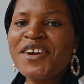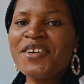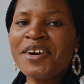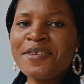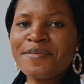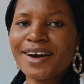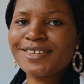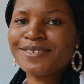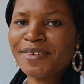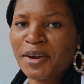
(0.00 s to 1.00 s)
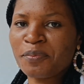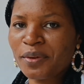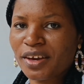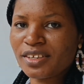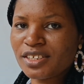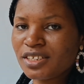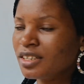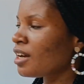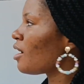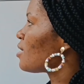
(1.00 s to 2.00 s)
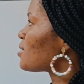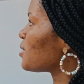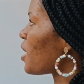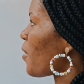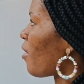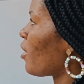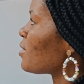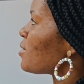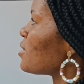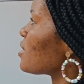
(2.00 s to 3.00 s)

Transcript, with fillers: Yeah, welcome back to my page. Today we are going to